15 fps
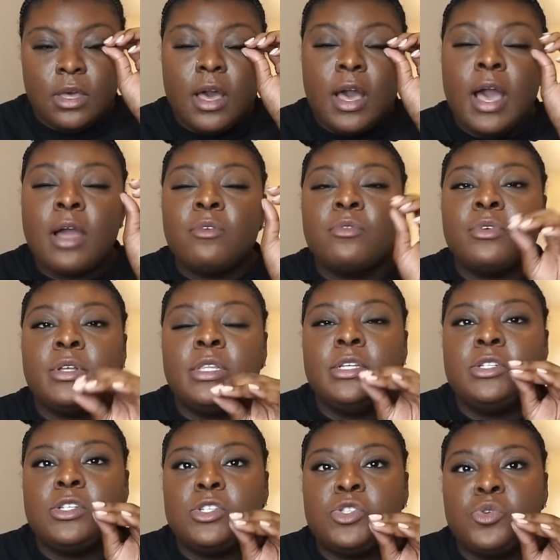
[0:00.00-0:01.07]
I really
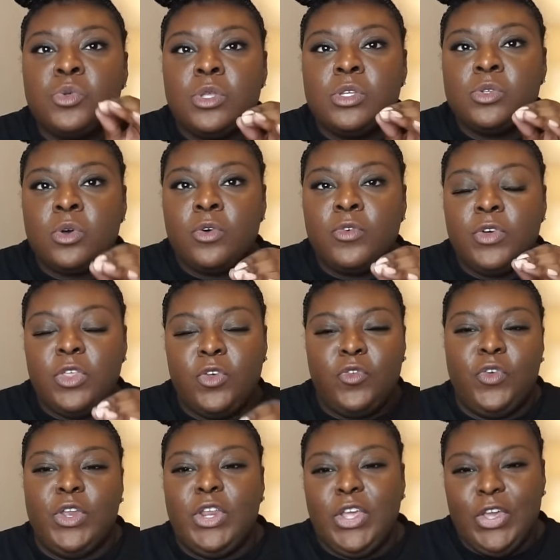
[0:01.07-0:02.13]
just threw these on for the
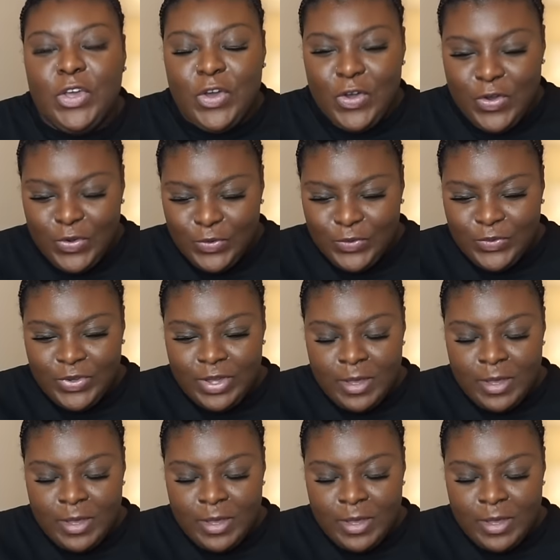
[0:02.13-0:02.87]
video.